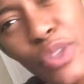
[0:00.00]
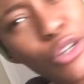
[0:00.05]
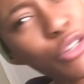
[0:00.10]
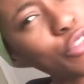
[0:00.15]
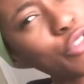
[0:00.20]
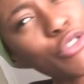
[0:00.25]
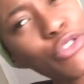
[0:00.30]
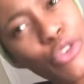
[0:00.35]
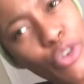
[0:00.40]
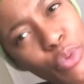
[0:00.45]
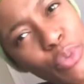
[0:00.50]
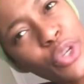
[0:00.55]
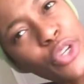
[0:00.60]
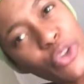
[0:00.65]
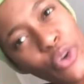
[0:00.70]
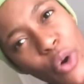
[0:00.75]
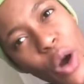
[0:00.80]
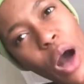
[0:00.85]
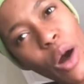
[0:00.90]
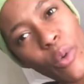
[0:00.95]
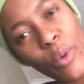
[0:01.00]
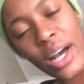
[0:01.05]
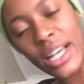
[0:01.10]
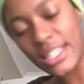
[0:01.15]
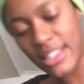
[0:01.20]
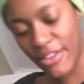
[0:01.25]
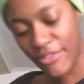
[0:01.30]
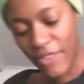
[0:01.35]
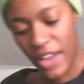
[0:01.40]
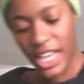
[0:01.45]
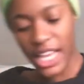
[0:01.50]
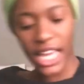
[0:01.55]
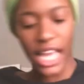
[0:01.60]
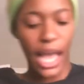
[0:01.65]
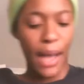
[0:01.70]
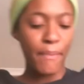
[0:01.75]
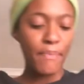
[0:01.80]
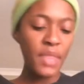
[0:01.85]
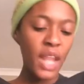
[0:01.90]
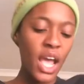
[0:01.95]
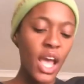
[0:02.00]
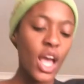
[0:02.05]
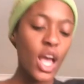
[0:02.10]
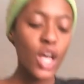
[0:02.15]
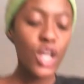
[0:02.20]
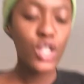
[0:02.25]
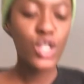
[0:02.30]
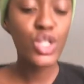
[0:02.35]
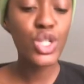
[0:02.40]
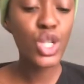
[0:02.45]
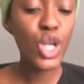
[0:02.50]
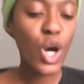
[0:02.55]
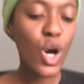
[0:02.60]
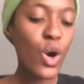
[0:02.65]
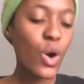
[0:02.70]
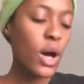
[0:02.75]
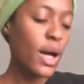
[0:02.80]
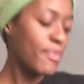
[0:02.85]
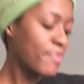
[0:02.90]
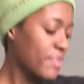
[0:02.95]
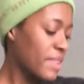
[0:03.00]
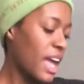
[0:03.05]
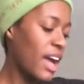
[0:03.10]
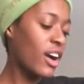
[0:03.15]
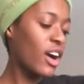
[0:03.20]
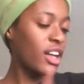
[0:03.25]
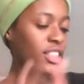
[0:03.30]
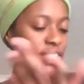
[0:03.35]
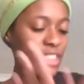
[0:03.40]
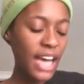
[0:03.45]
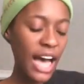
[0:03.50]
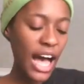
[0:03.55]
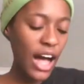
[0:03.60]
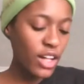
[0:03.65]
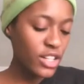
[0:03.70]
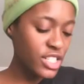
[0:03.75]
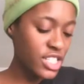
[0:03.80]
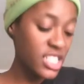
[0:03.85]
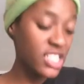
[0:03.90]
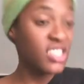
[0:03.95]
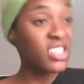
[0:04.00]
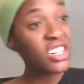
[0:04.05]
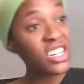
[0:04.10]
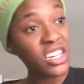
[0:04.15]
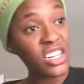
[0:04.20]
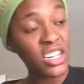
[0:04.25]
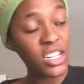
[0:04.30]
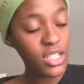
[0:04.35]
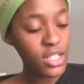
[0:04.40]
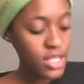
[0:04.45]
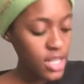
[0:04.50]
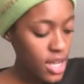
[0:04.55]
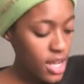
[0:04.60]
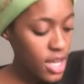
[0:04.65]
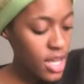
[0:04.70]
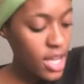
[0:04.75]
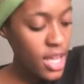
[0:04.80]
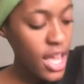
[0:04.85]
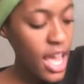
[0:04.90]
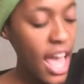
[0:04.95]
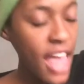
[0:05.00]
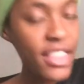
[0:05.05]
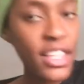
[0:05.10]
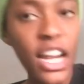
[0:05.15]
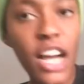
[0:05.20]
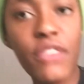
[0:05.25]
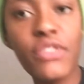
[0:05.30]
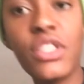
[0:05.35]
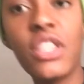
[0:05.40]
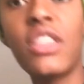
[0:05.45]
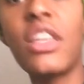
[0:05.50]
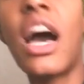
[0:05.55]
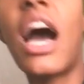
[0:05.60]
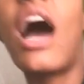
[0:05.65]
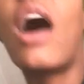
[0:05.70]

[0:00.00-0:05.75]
Those who know me know how wise I fucking am. So I got the owl just cause, and then after the